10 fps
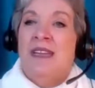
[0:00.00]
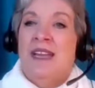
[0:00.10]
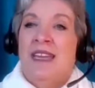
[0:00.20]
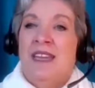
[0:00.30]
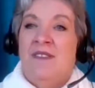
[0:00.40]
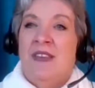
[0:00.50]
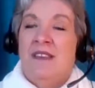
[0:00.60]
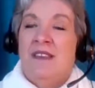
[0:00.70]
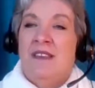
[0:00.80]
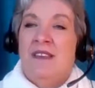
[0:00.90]
And I
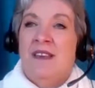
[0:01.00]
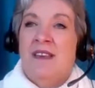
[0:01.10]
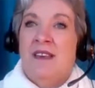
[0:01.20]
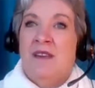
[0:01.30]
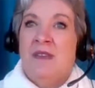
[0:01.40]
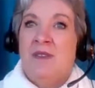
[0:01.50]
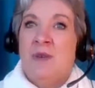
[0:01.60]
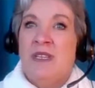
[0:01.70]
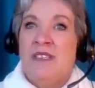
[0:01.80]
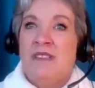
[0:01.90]
think anybody
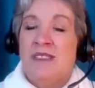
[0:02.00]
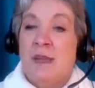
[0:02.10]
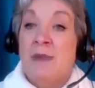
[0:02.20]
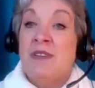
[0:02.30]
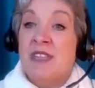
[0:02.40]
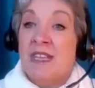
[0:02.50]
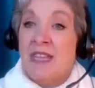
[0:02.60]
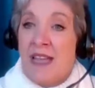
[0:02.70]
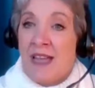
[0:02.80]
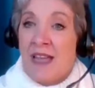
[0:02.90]
who's willing to step into
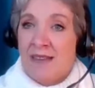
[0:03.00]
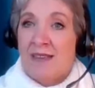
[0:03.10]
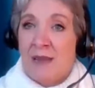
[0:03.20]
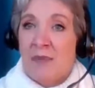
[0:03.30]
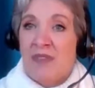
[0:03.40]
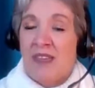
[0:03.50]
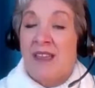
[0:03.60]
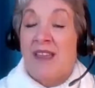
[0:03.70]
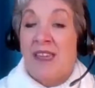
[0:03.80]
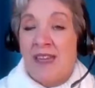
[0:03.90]
kindness and empathy
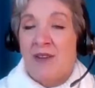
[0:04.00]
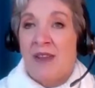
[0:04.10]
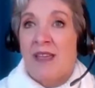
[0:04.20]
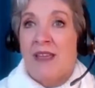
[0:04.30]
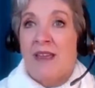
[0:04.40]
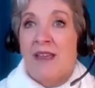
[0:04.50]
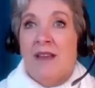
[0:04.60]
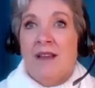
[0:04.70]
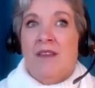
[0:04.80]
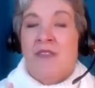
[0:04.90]
and caring,
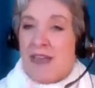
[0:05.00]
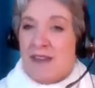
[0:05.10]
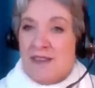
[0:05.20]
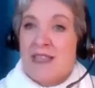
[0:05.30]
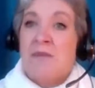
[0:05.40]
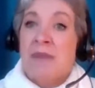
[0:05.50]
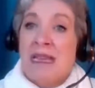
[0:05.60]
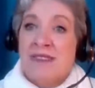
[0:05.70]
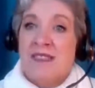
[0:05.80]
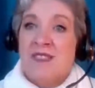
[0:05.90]
that is that
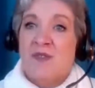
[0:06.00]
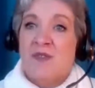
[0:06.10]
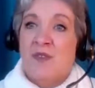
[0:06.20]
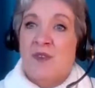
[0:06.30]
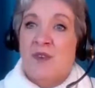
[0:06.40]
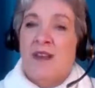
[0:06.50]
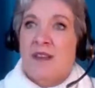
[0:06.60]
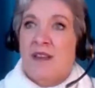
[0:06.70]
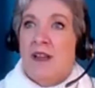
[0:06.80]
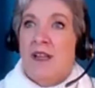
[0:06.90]
basis for love,
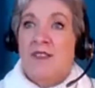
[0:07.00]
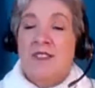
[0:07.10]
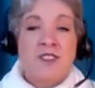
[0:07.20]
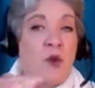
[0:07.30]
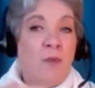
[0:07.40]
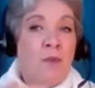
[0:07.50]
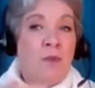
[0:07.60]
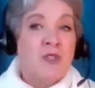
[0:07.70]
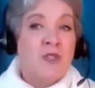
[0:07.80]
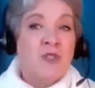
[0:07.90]
is so
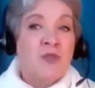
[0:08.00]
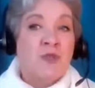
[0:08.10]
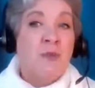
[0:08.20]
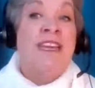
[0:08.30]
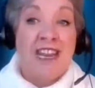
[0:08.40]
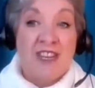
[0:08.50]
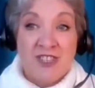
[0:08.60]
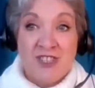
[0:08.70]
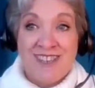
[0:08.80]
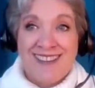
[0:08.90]
much more
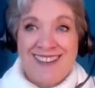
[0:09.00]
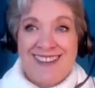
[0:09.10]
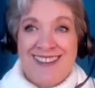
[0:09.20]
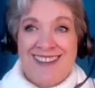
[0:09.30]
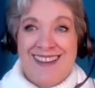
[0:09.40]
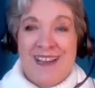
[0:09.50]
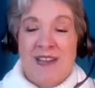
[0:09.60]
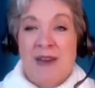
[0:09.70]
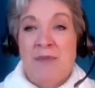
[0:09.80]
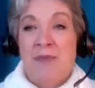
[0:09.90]
enriched and
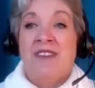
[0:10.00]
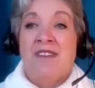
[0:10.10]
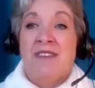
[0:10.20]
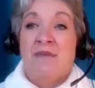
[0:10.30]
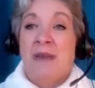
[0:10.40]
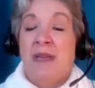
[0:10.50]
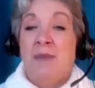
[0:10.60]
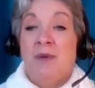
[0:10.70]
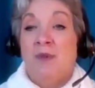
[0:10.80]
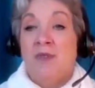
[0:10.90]
abundant than
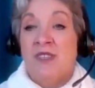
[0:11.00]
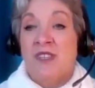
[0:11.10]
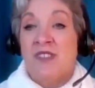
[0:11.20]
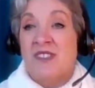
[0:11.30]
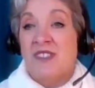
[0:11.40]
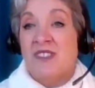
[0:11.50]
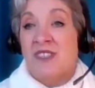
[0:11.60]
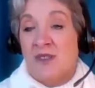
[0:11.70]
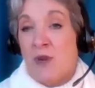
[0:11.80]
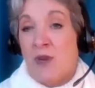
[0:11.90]
people who just,
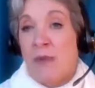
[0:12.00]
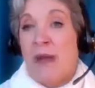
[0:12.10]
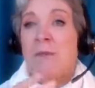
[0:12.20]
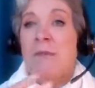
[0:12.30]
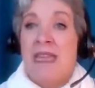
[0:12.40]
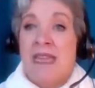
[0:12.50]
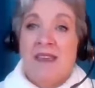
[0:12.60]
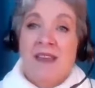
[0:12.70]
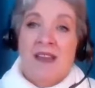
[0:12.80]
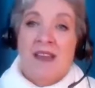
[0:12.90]
it's only about me
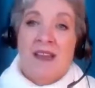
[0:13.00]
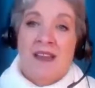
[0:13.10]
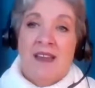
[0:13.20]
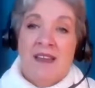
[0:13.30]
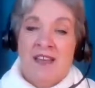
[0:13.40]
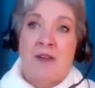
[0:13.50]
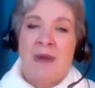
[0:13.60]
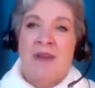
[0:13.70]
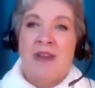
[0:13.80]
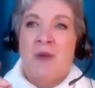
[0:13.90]
and I don't care
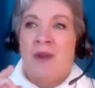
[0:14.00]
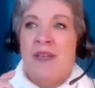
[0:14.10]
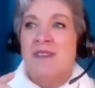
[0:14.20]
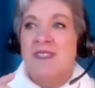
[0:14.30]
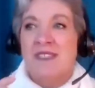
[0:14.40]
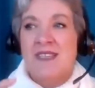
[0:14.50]
about anyone else.